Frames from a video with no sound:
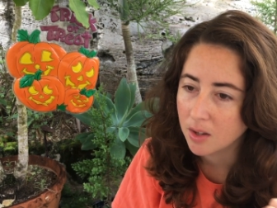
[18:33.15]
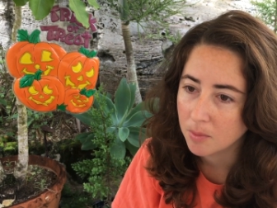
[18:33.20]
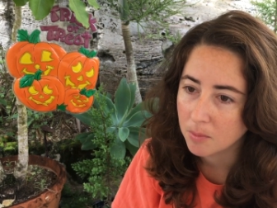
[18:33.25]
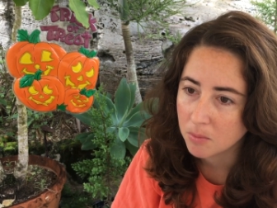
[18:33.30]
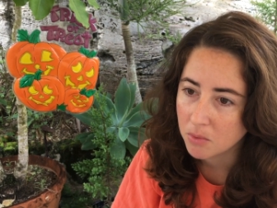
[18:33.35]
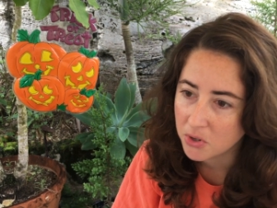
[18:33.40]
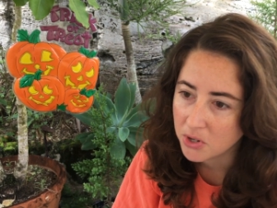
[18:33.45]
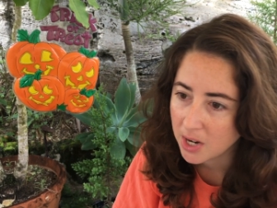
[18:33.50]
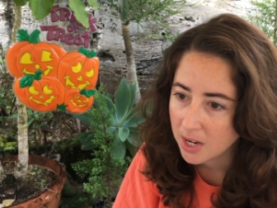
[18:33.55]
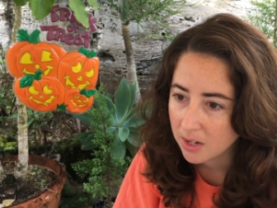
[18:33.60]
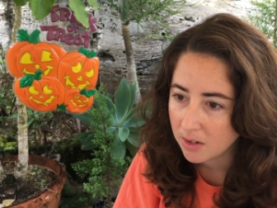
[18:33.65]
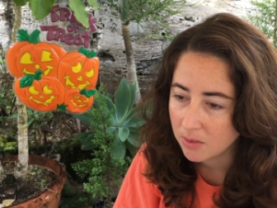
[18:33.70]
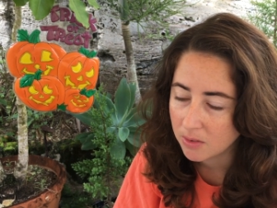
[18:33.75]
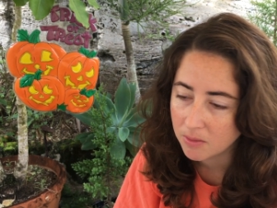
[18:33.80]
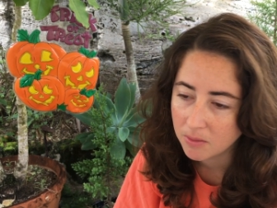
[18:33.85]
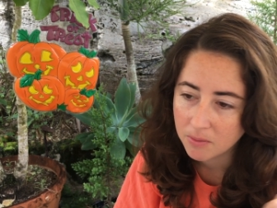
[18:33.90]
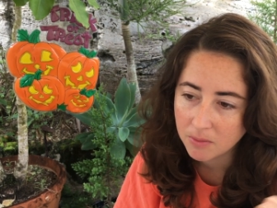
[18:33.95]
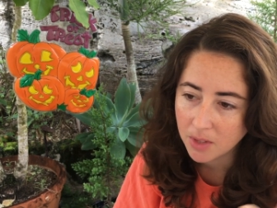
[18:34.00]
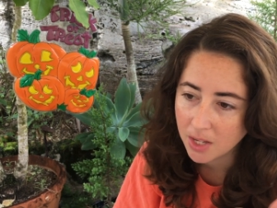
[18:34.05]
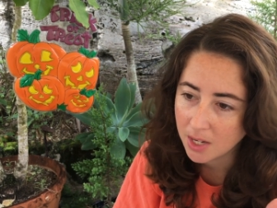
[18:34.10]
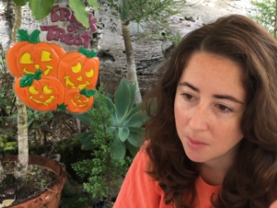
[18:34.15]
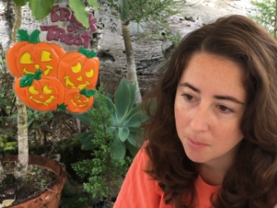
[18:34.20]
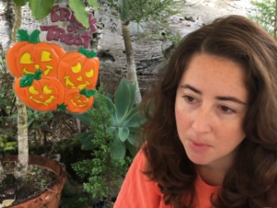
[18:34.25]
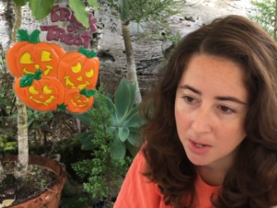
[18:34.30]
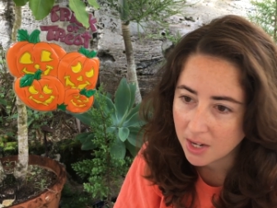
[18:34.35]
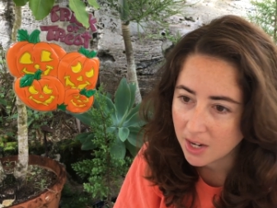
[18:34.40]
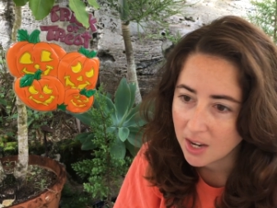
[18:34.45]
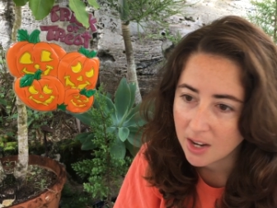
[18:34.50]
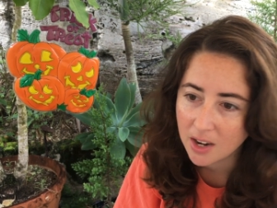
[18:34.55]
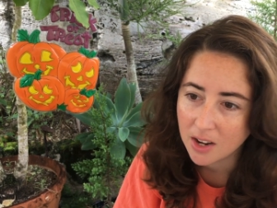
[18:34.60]
shed, like my
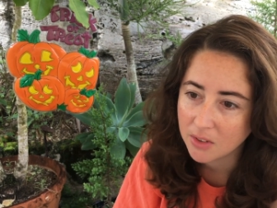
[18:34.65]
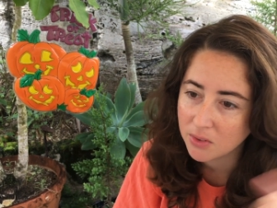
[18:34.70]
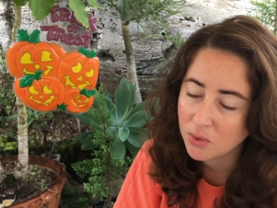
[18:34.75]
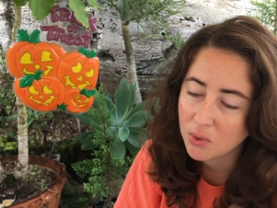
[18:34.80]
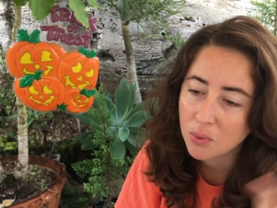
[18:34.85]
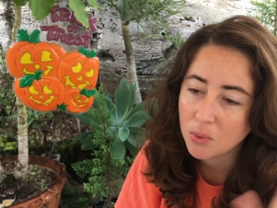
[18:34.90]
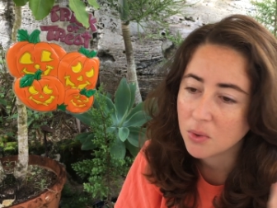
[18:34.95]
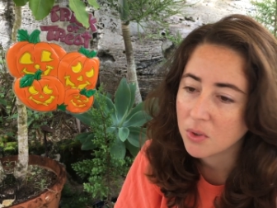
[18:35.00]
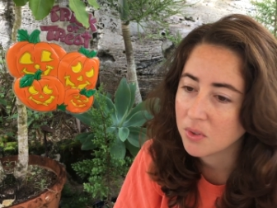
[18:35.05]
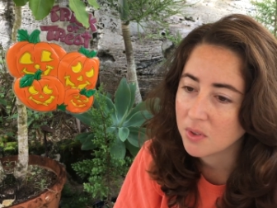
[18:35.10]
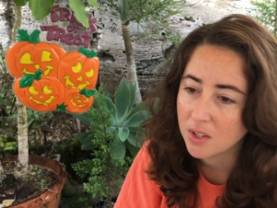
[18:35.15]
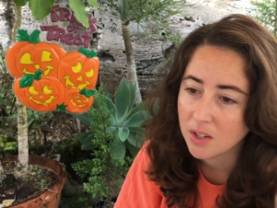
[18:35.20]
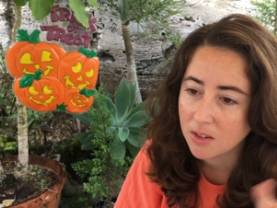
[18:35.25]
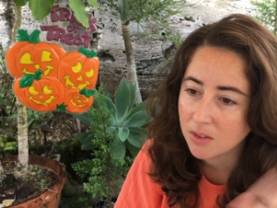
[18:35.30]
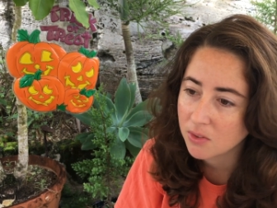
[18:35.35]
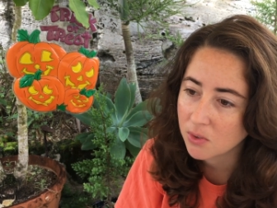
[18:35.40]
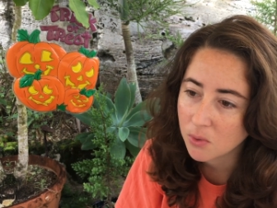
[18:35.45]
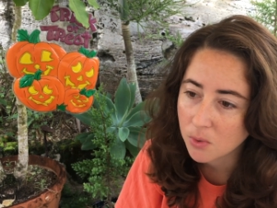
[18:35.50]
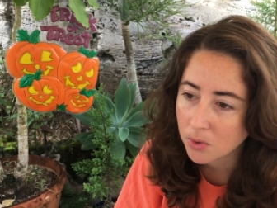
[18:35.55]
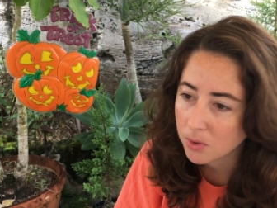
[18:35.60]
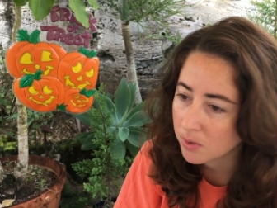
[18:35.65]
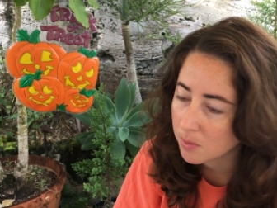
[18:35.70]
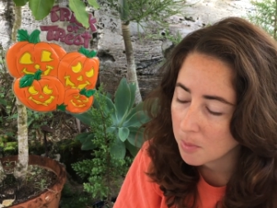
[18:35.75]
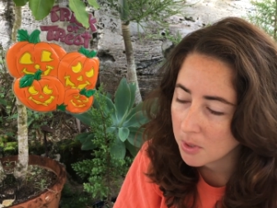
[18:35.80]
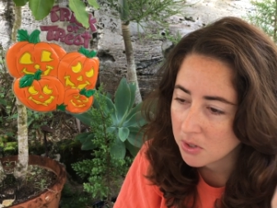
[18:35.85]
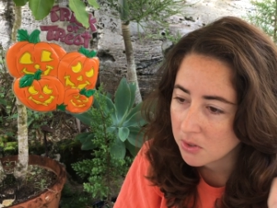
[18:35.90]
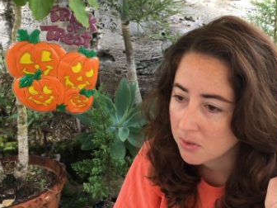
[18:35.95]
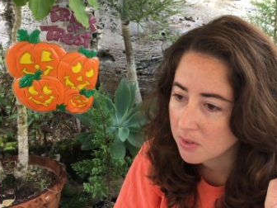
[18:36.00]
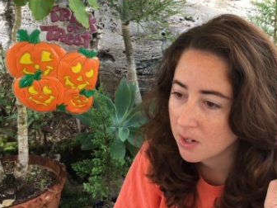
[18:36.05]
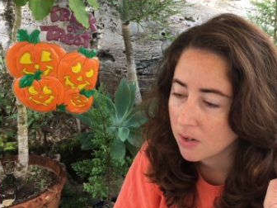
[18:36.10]
dad has tools and stores a
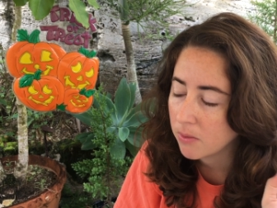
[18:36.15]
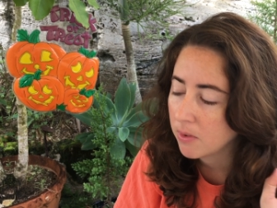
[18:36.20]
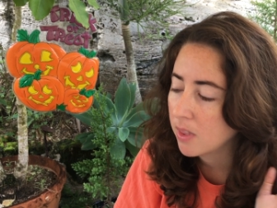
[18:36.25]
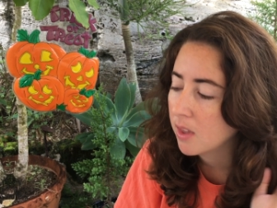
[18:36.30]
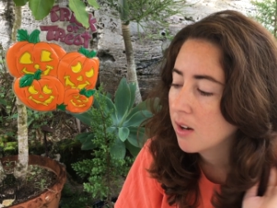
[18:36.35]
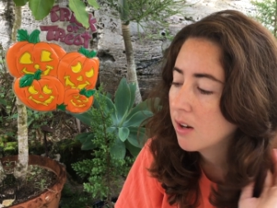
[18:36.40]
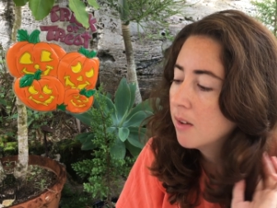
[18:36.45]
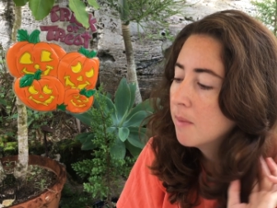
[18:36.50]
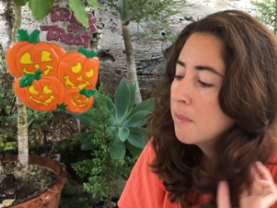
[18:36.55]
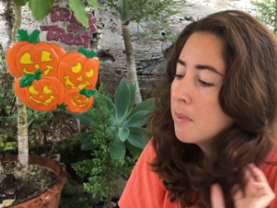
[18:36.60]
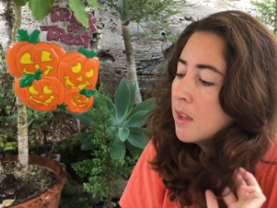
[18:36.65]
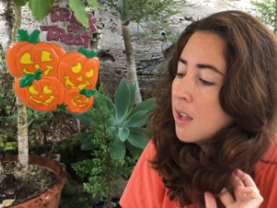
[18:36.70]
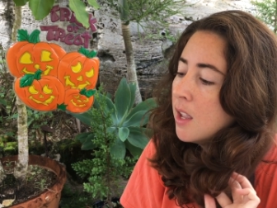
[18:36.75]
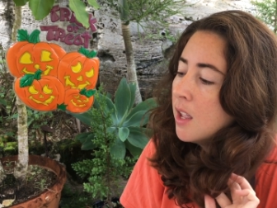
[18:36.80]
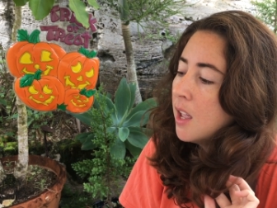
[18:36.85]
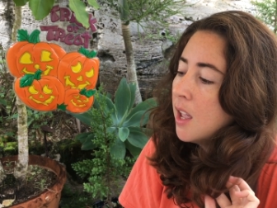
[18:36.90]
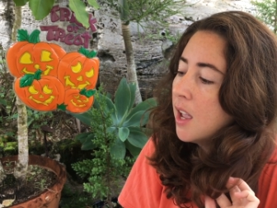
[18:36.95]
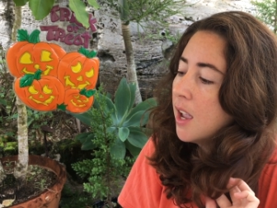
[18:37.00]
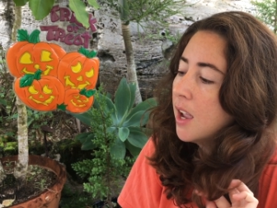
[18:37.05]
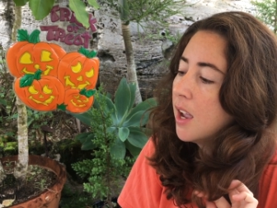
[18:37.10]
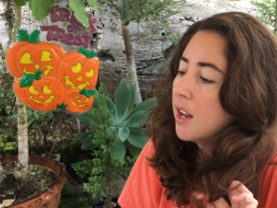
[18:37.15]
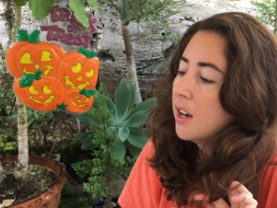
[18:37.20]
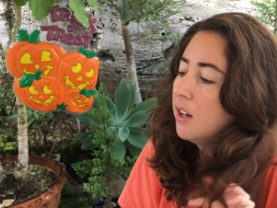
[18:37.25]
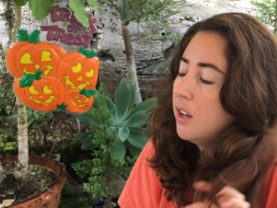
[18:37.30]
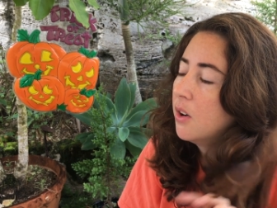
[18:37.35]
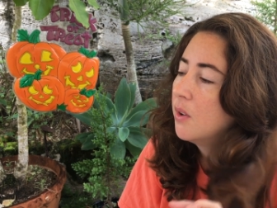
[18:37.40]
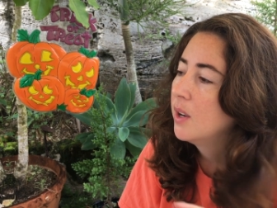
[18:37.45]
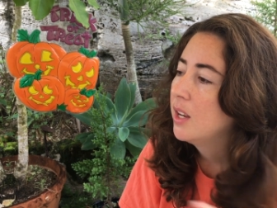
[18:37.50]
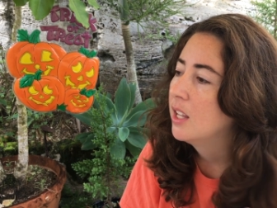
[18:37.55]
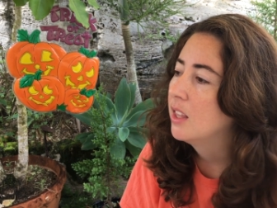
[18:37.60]
bunch of stuff in there, and
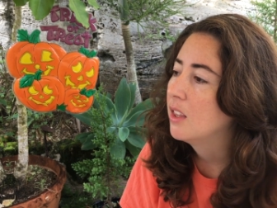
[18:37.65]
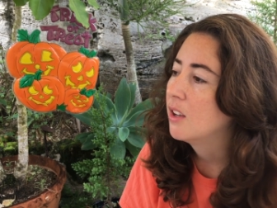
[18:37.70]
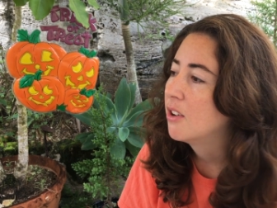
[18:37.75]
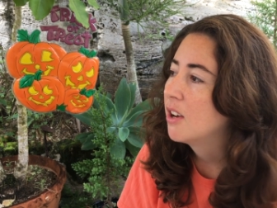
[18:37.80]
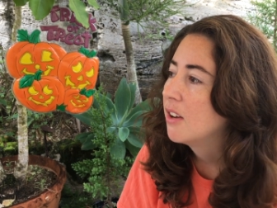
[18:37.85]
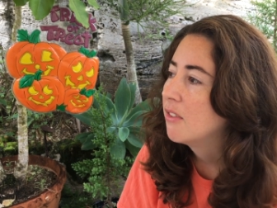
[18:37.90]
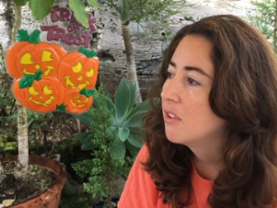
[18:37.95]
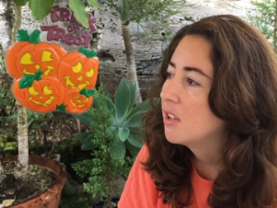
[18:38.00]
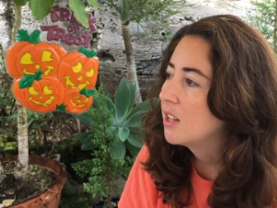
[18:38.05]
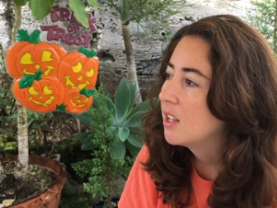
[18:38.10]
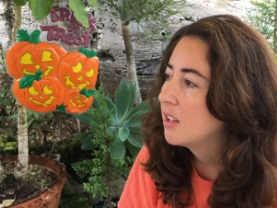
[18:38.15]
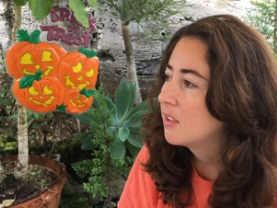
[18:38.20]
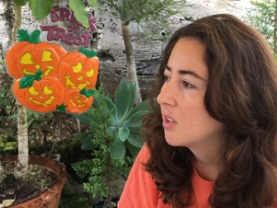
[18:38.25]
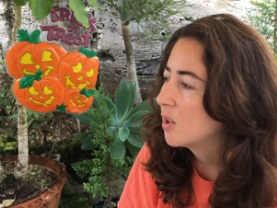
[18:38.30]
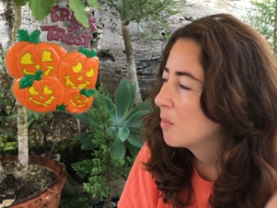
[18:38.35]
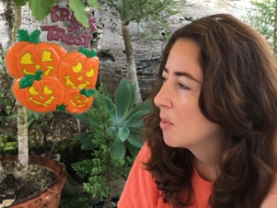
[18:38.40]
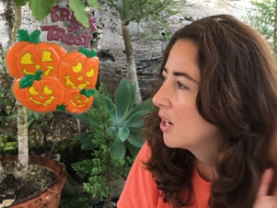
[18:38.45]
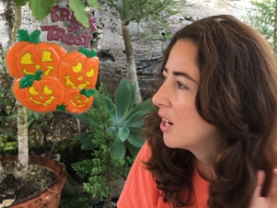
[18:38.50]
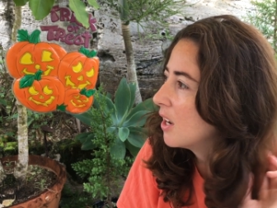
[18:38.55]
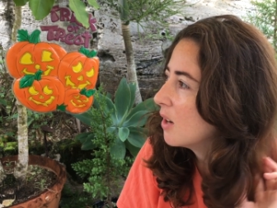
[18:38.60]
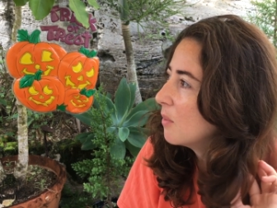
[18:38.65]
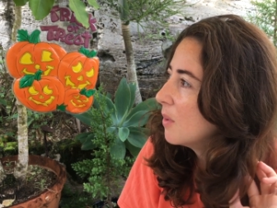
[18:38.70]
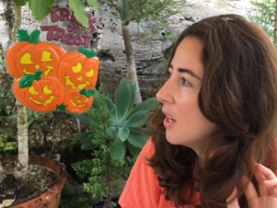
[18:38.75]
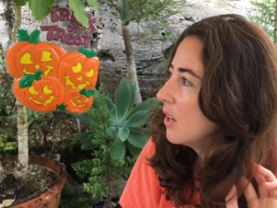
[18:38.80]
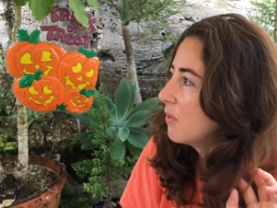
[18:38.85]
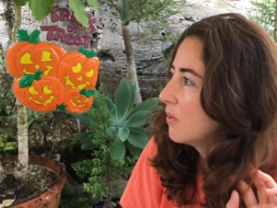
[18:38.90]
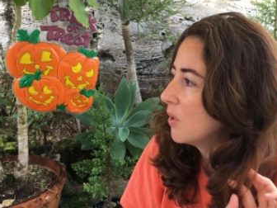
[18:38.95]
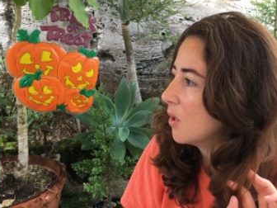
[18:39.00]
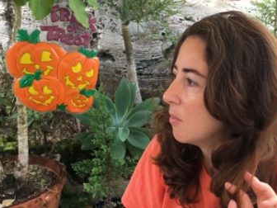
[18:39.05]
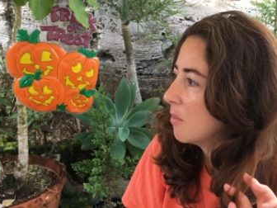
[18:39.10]
going in there I realized, oh my god, we
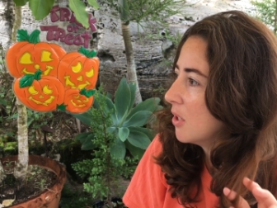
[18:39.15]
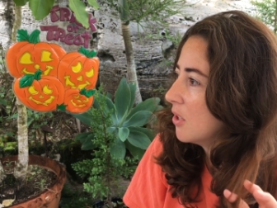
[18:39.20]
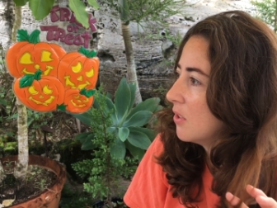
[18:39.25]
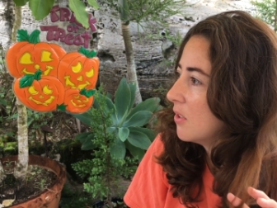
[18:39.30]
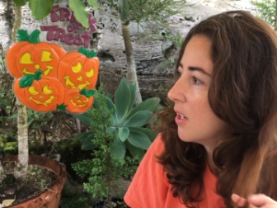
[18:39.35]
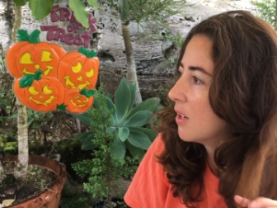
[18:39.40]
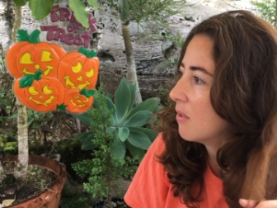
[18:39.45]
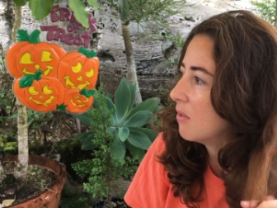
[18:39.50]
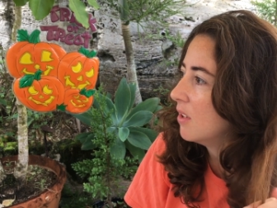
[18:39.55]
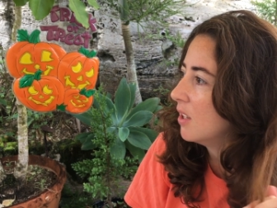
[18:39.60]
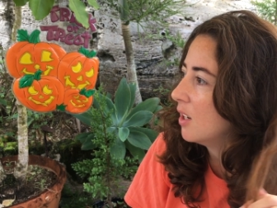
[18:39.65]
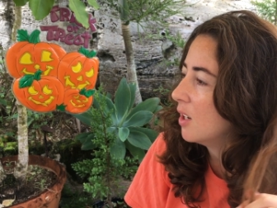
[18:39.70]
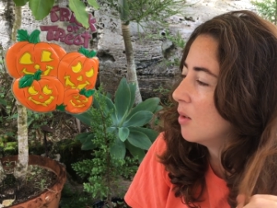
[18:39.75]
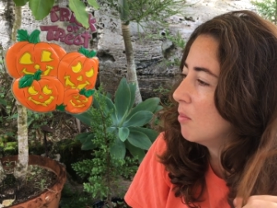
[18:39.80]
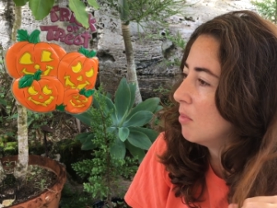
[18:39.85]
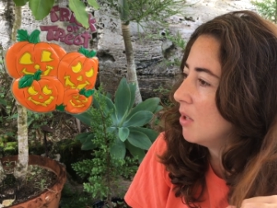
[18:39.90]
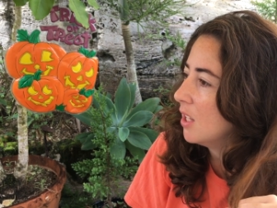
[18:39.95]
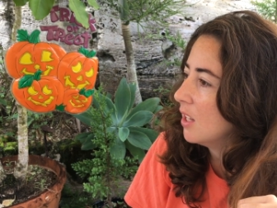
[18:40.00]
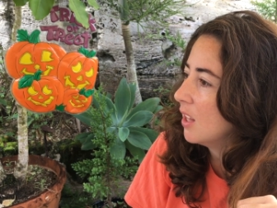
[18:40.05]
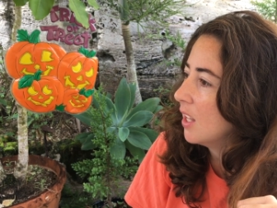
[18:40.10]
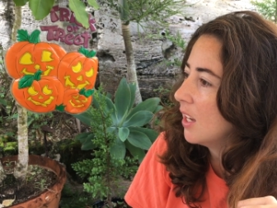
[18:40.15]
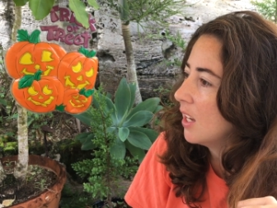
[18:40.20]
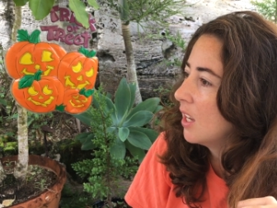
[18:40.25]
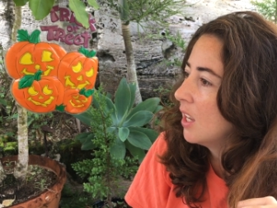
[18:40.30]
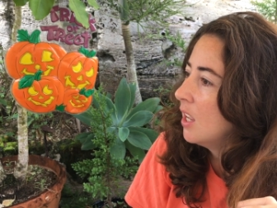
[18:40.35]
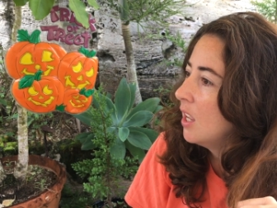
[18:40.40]
have so much stuff that could be like